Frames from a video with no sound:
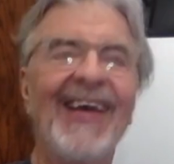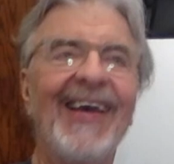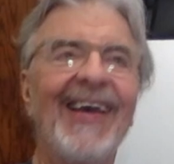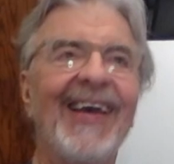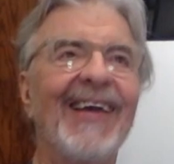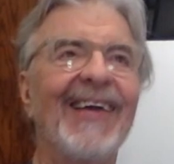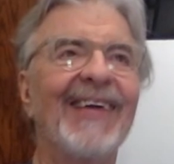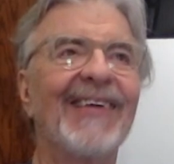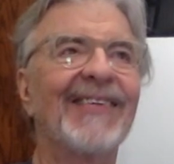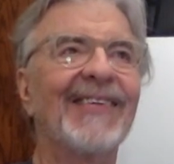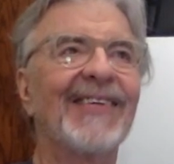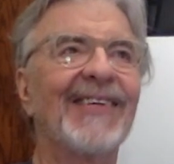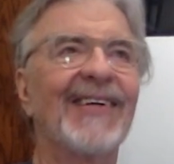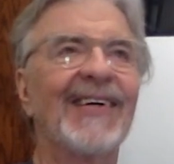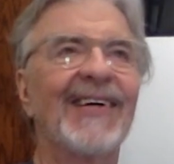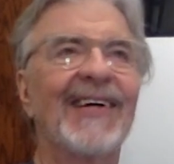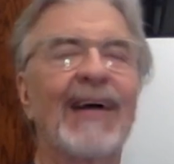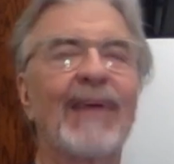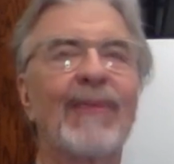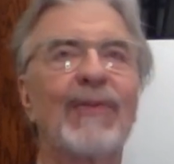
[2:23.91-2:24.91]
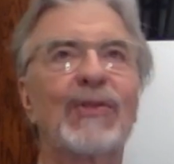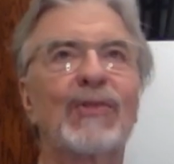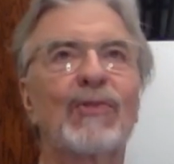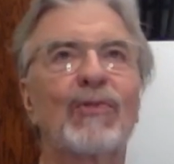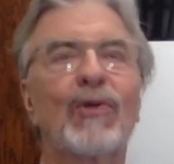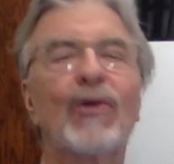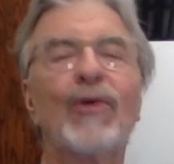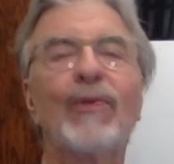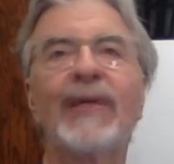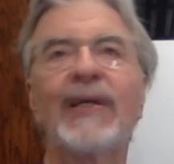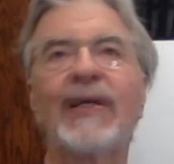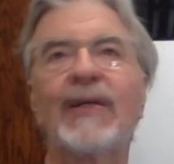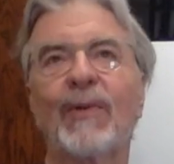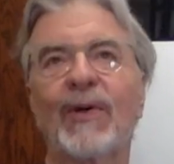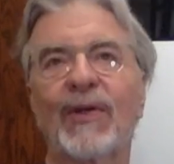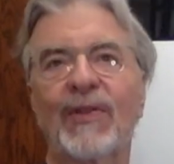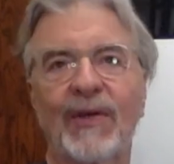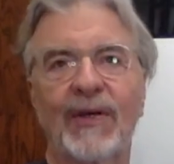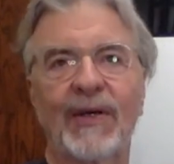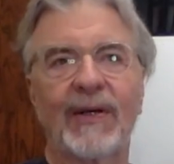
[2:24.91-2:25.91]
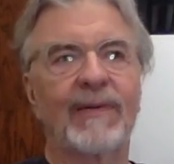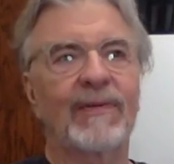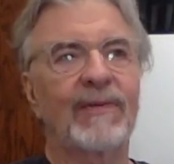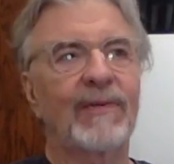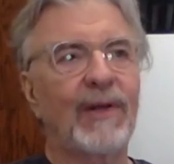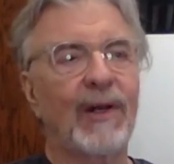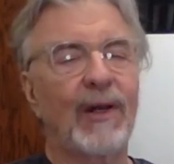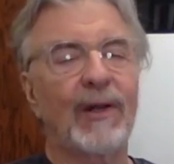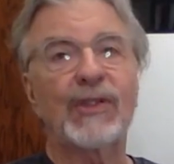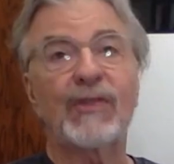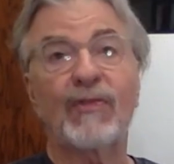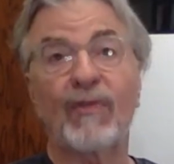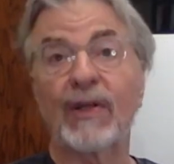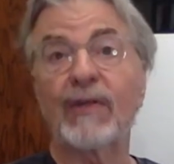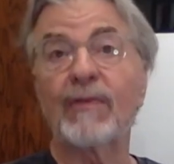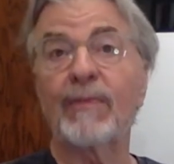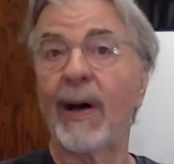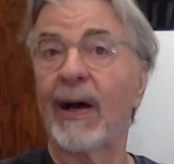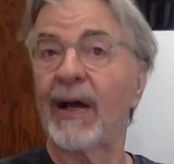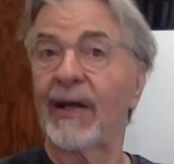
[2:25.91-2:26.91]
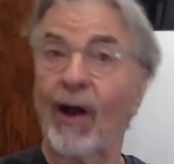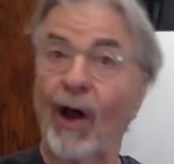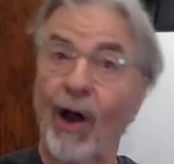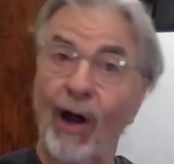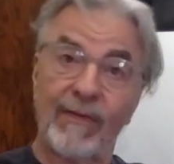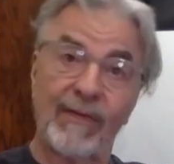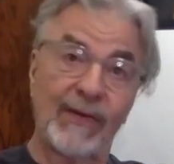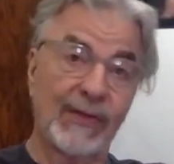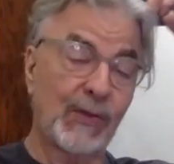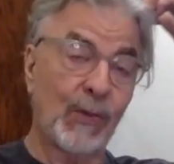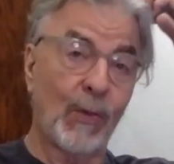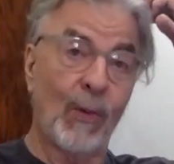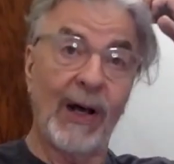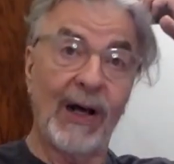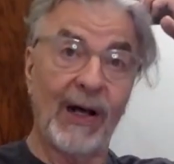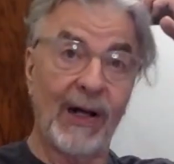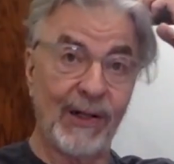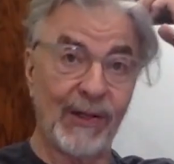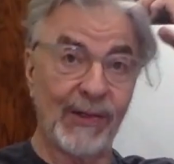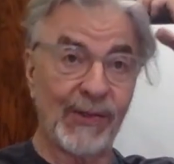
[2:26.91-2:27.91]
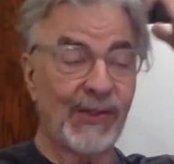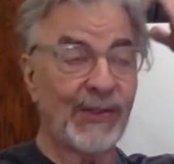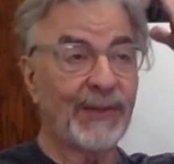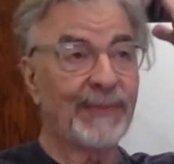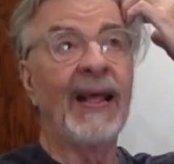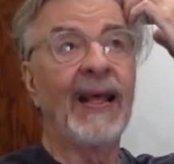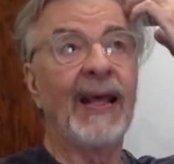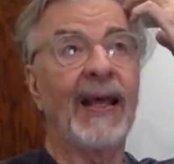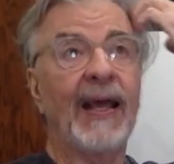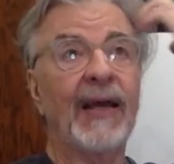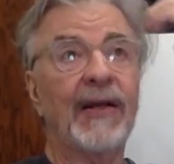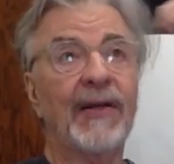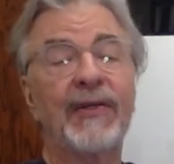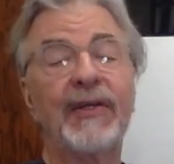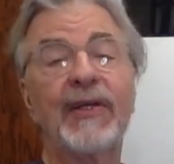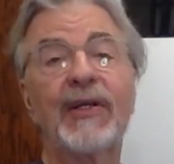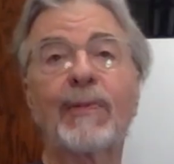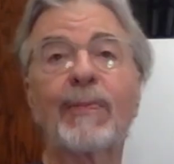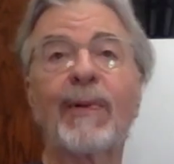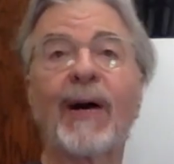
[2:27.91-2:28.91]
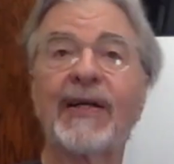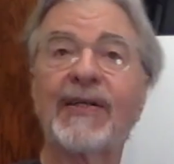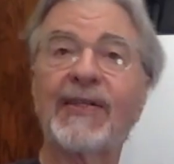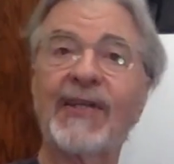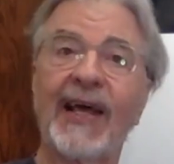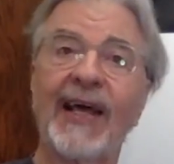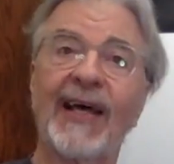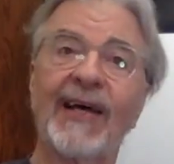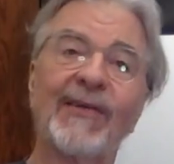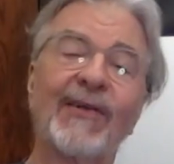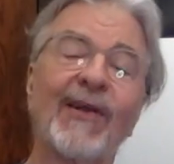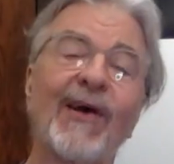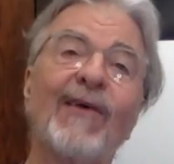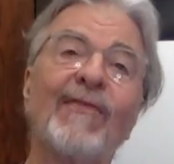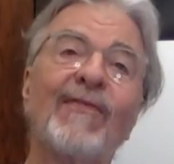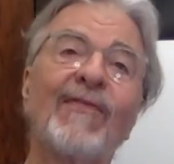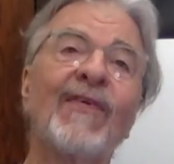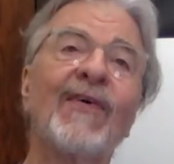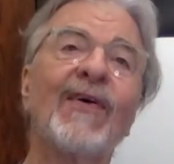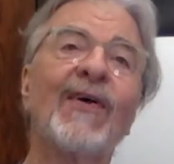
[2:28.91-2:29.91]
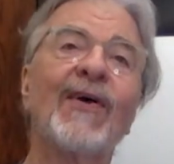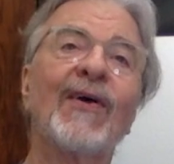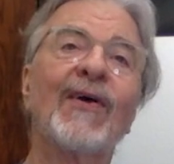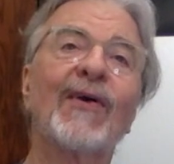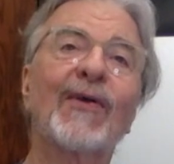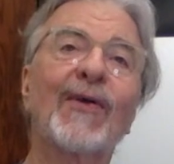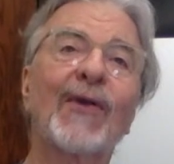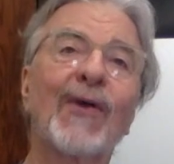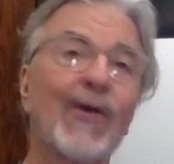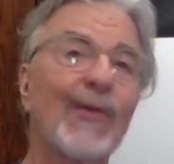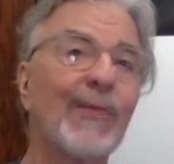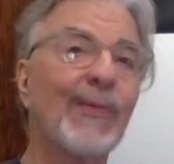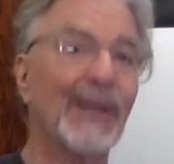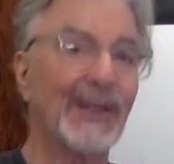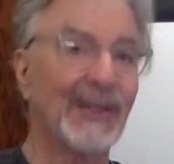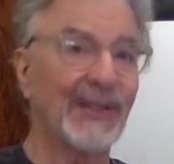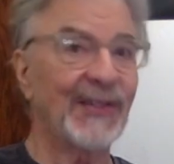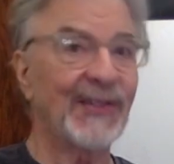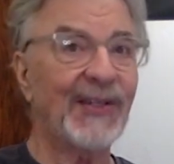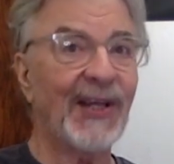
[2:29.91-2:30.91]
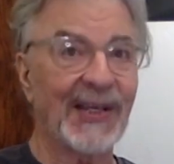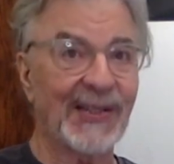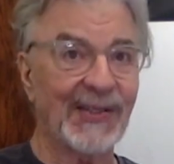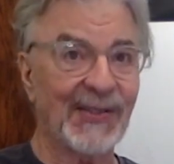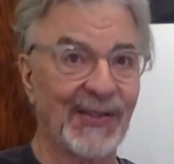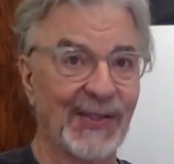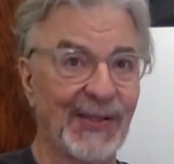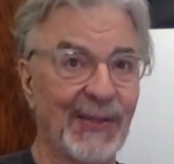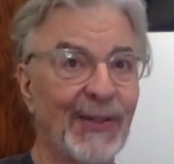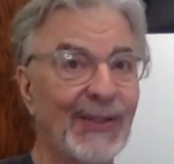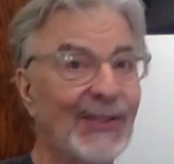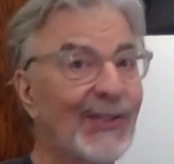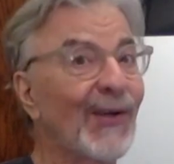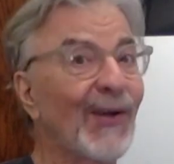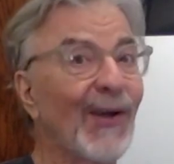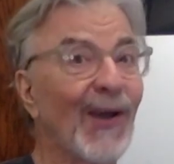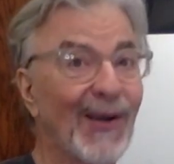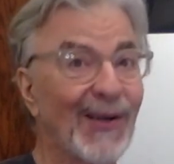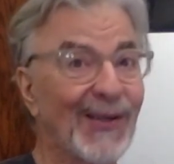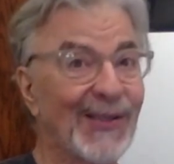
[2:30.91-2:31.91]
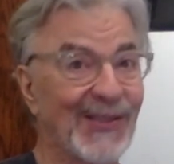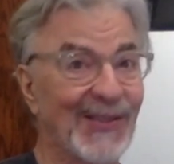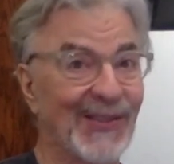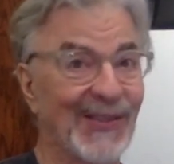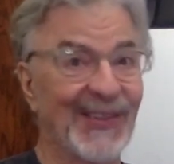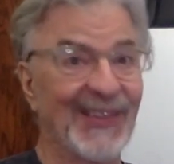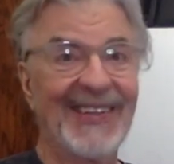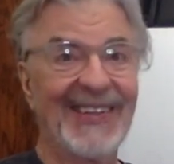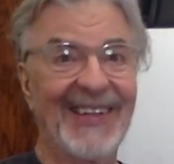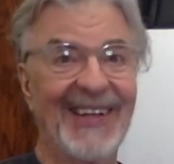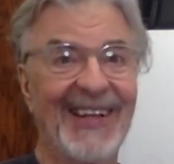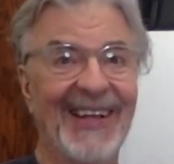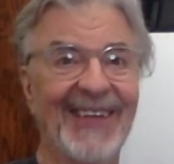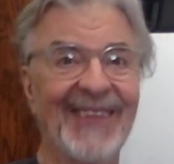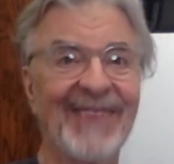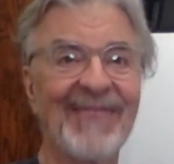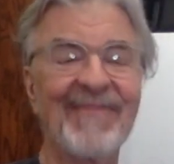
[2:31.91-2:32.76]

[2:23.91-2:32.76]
And I was rooming with a close friend of mine, Arvis Wells, at a nearby town of Kermit, Texas, a much larger town.